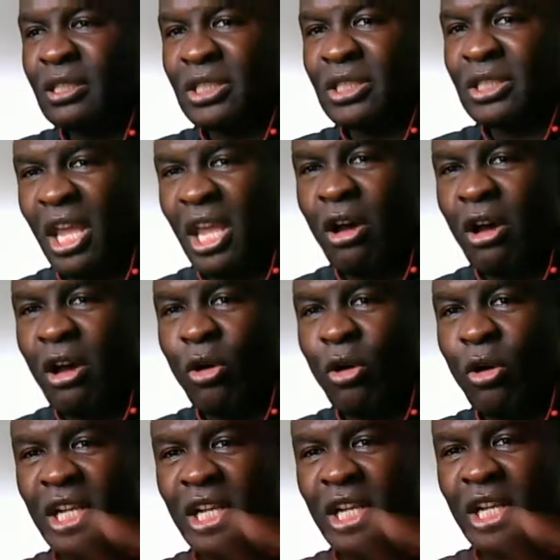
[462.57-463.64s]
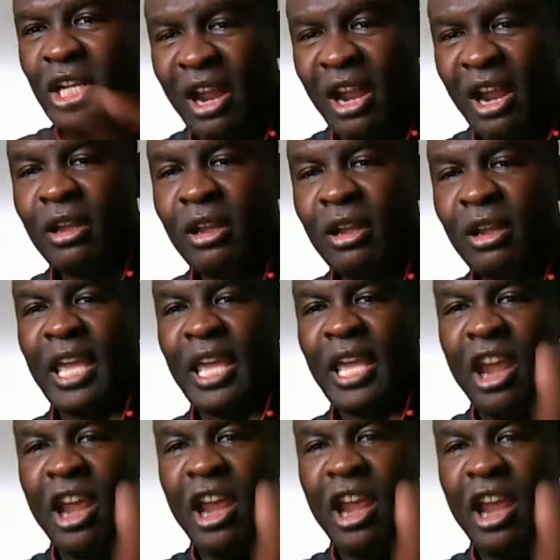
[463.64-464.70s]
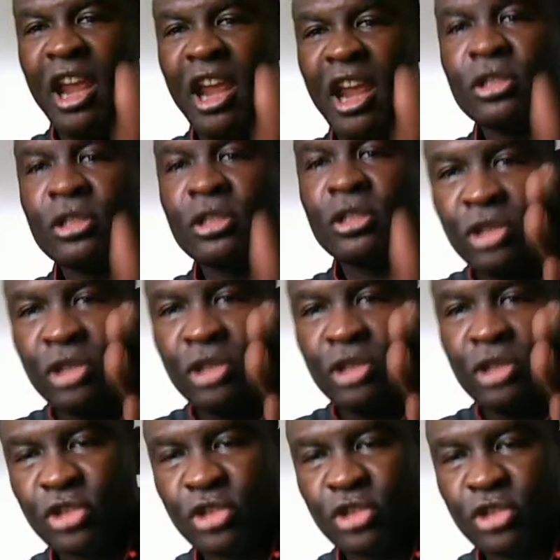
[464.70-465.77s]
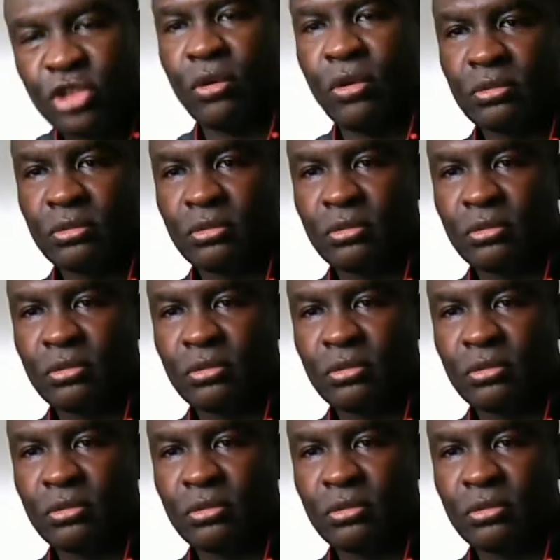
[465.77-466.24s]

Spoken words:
tell or declare an heir to his throne.